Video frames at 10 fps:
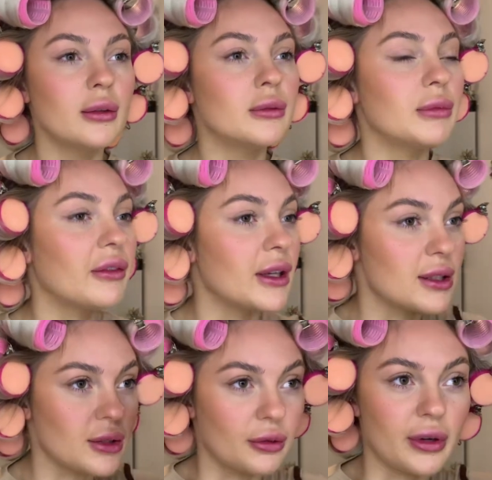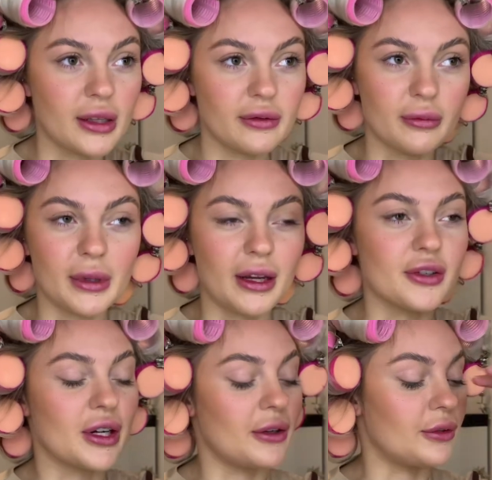My face is all red from the
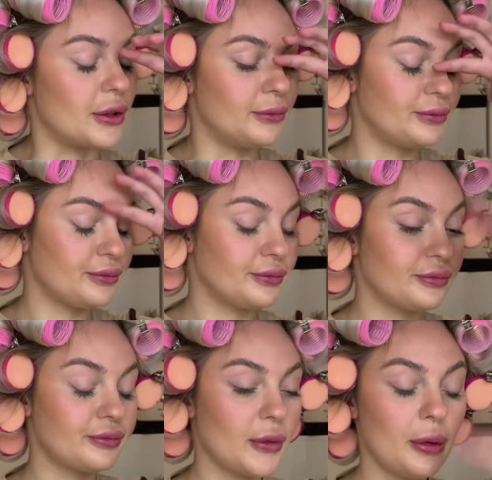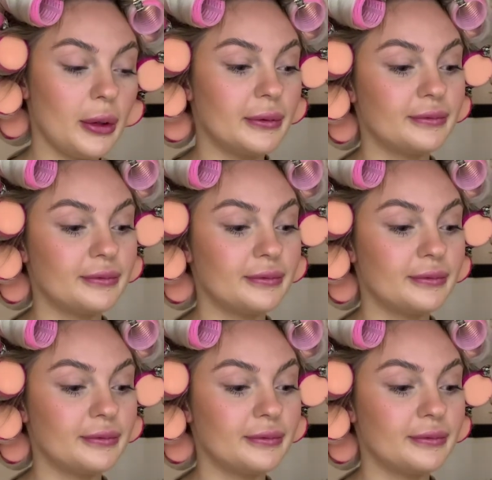hairdryer, hold on. Whew.